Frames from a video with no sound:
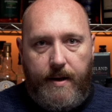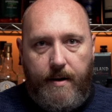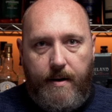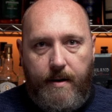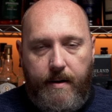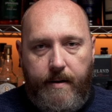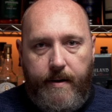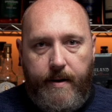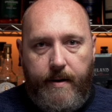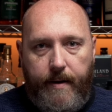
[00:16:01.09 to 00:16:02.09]
here
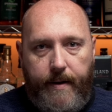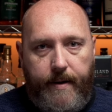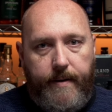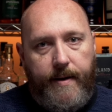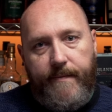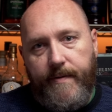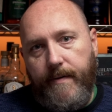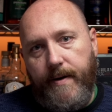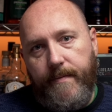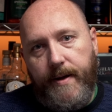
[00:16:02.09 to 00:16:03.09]
and have a
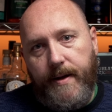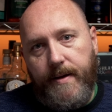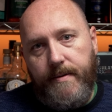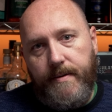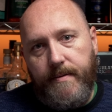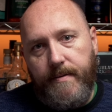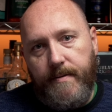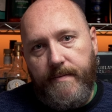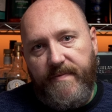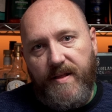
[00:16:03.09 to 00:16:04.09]
great weekend.
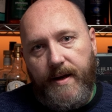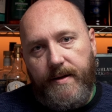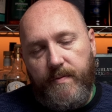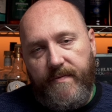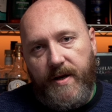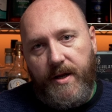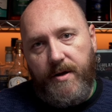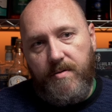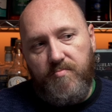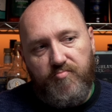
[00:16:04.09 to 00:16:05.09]
If you liked the
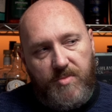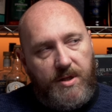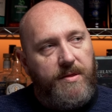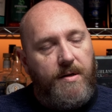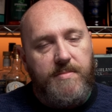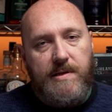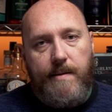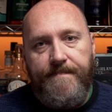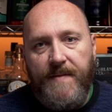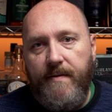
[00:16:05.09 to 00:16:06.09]
video, click a thumbs
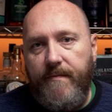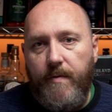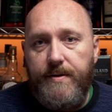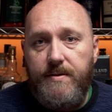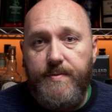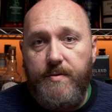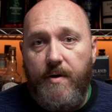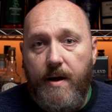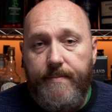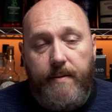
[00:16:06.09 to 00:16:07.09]
up. If you want to
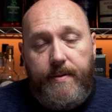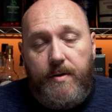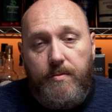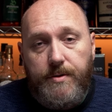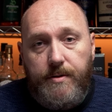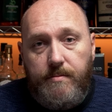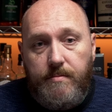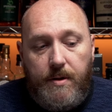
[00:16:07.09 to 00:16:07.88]
subscribe, that'd be cool too.